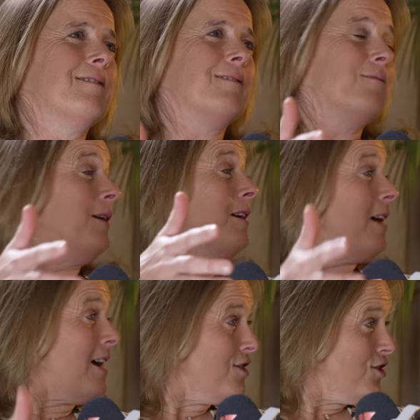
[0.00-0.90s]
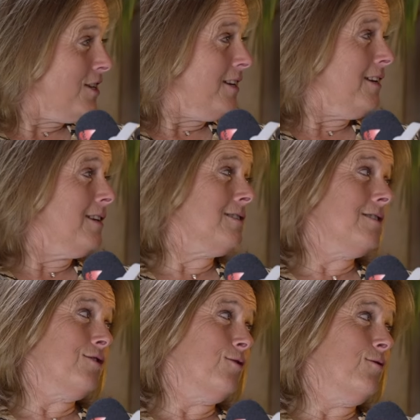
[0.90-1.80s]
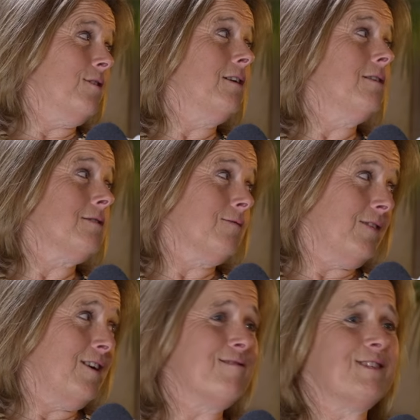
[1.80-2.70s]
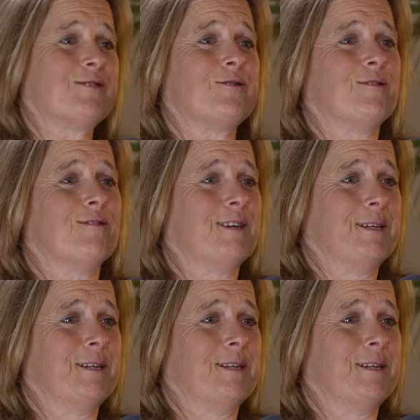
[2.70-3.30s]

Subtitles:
Here's a story, safari story.